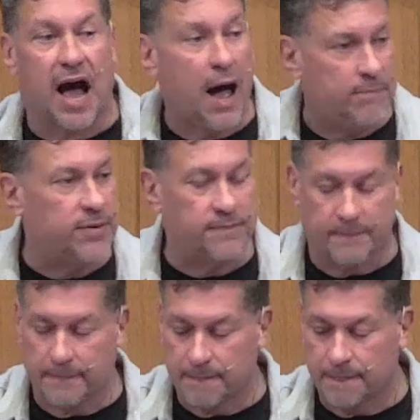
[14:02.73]
up,
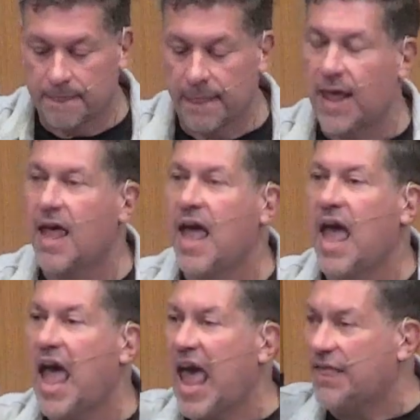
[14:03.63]

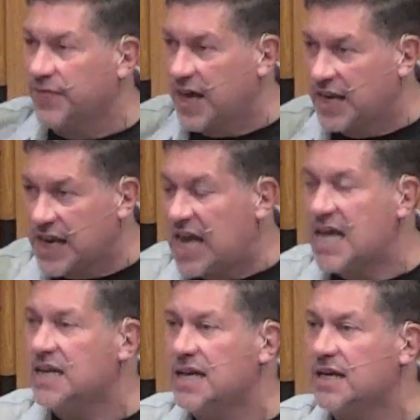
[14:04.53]
and then
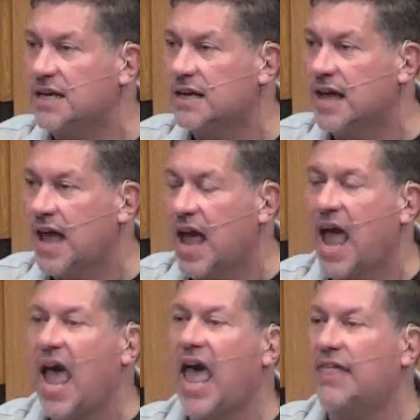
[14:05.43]
in,
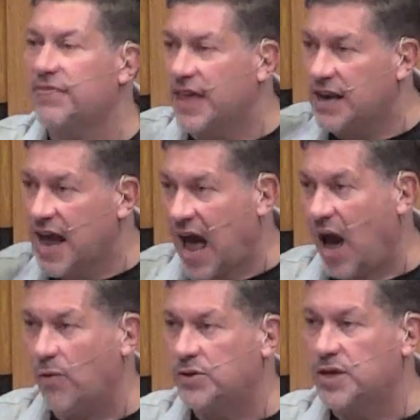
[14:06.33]
and then
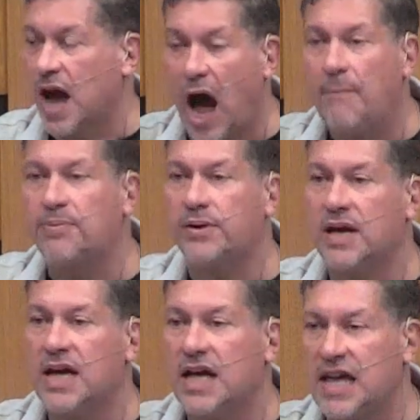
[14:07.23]
out. Up,
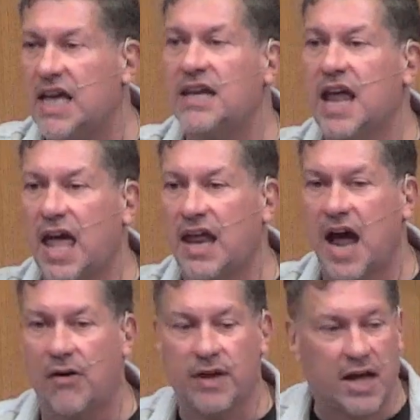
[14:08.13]
in, and
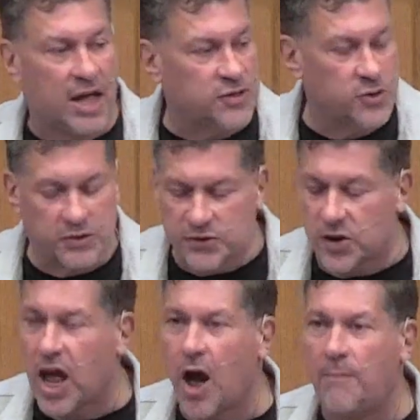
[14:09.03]
out. And Susan's going
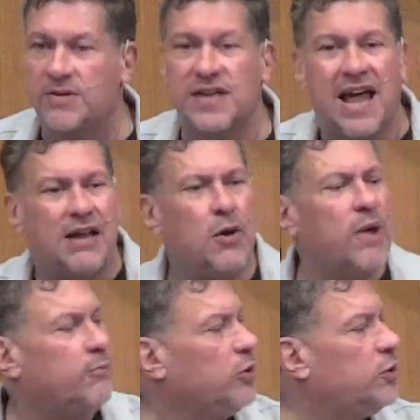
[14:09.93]
to help us. You know
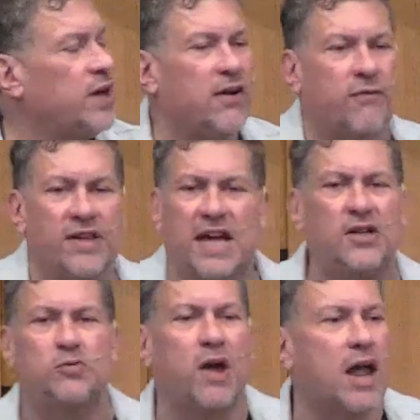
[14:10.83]
what we're doing here, friends? I
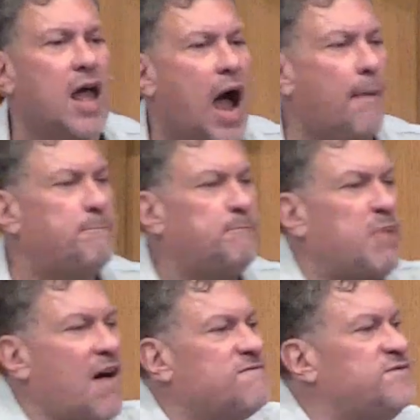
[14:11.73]
just want a, a,
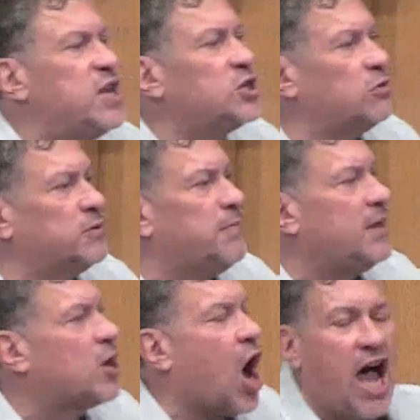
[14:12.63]
a visual to be
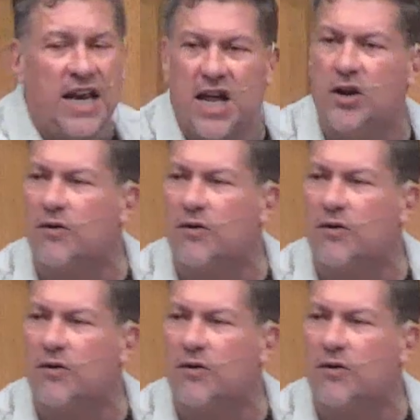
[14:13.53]
caught in your